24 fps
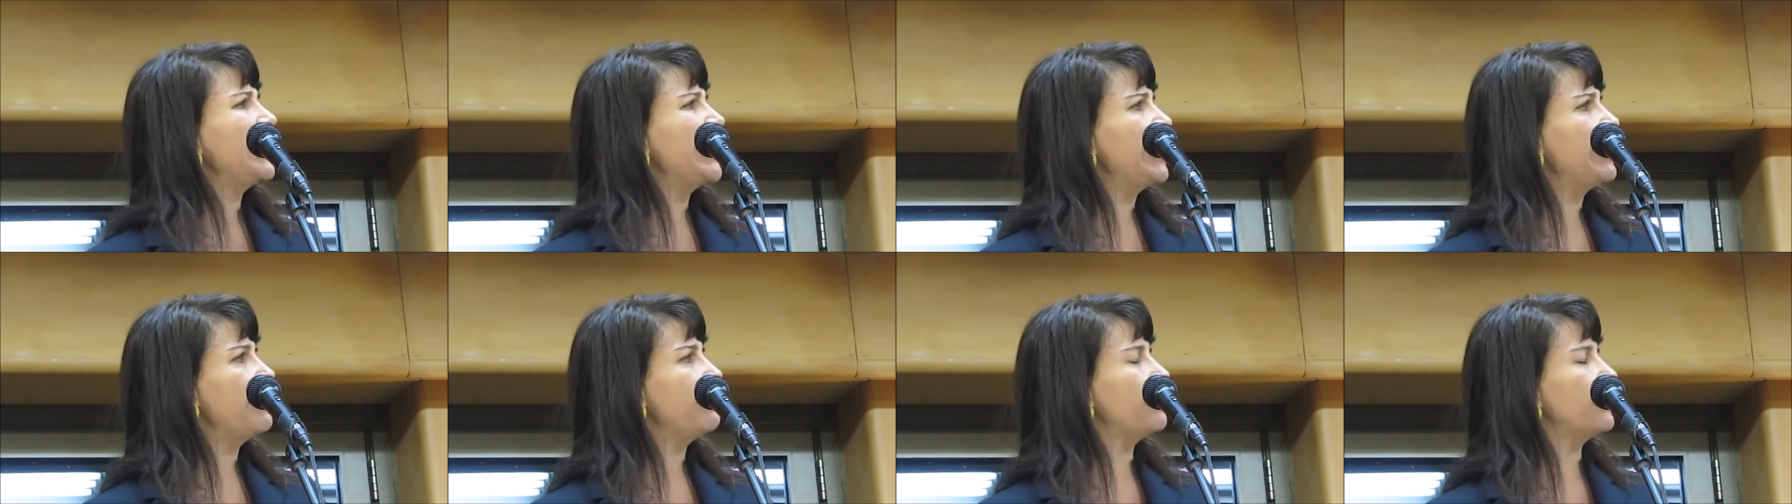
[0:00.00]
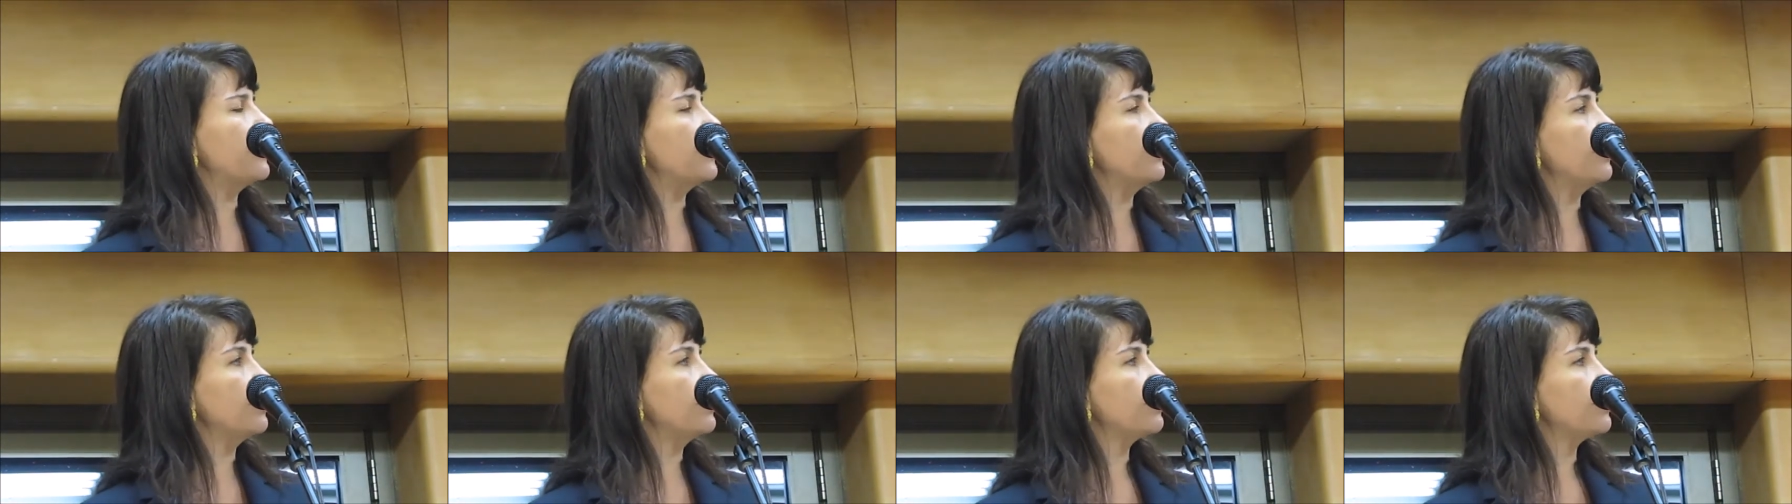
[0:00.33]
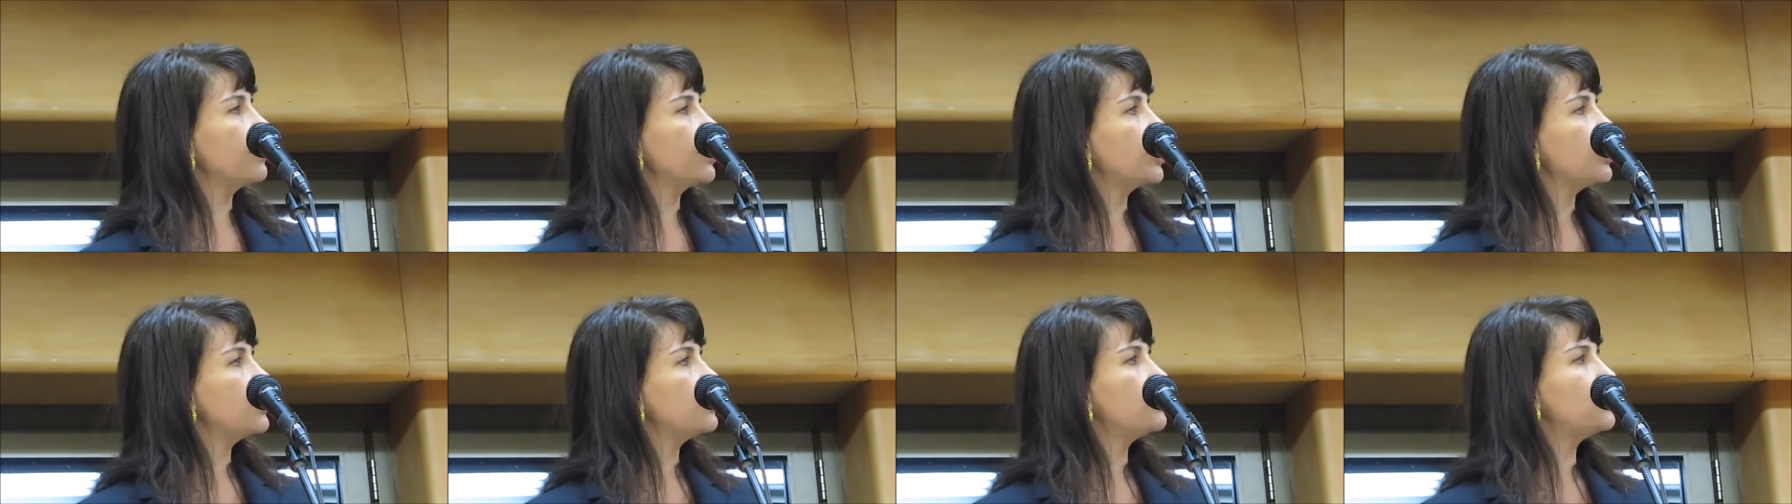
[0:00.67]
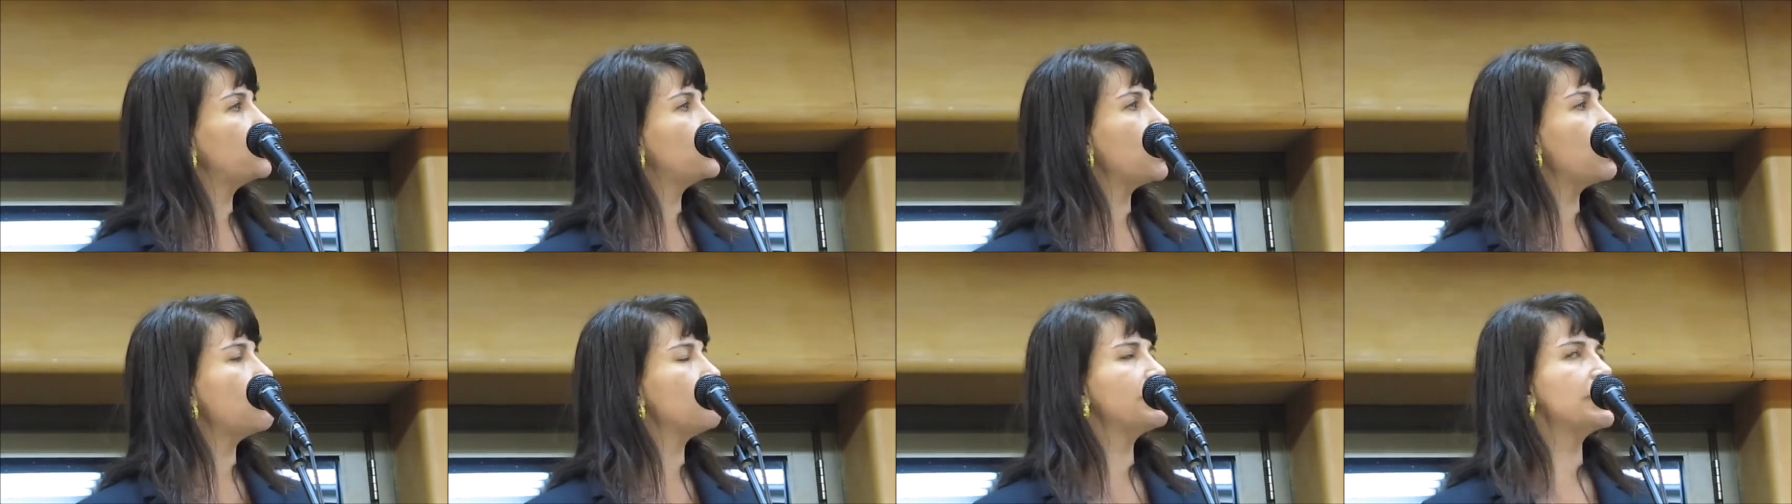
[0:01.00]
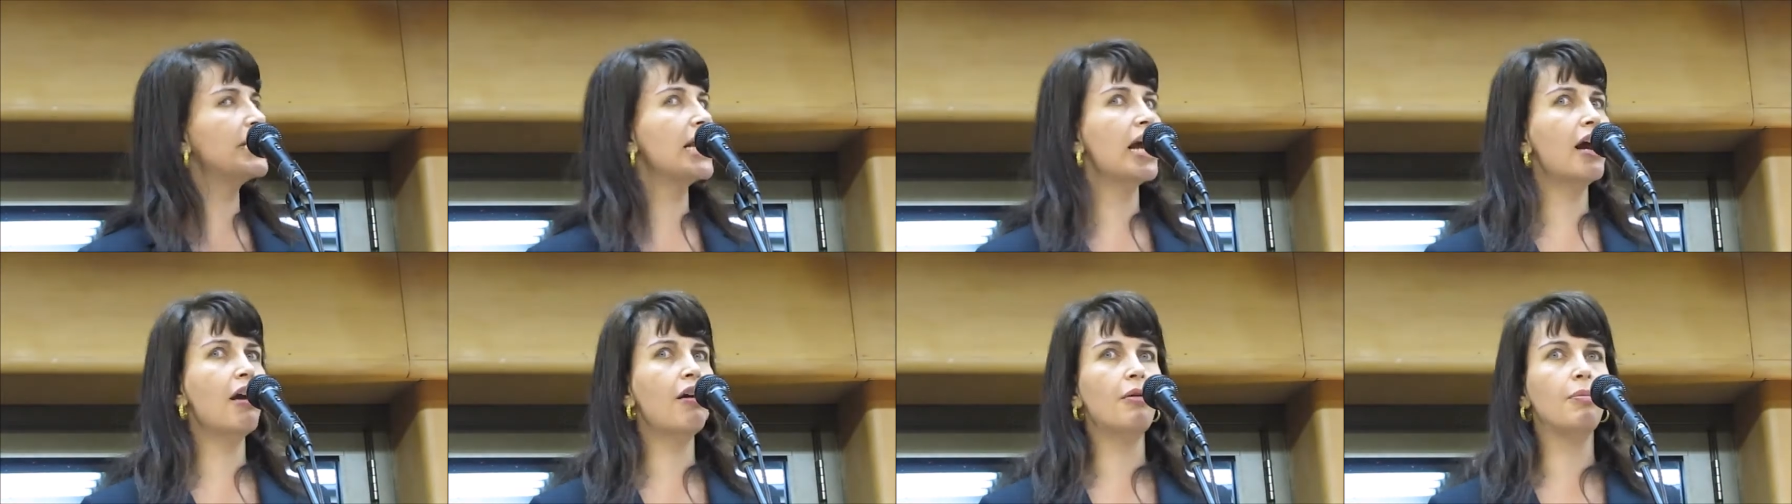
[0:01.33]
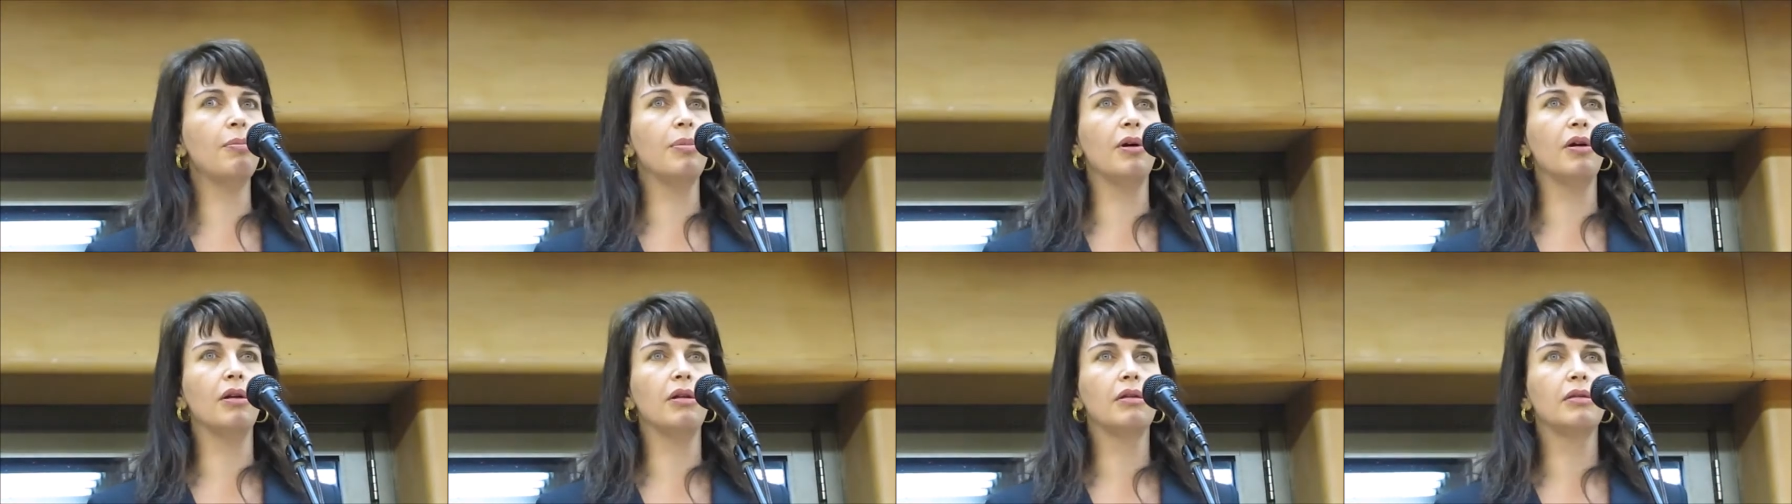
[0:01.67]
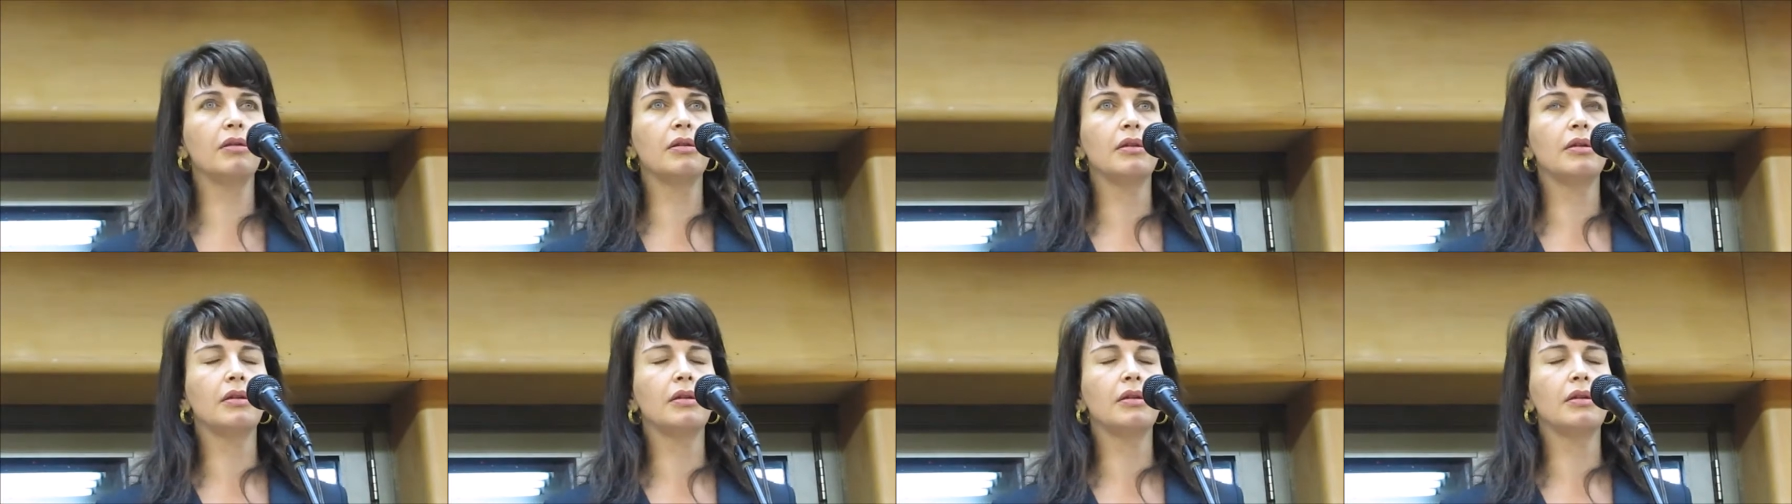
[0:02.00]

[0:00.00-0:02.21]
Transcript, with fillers: evil, so terrible,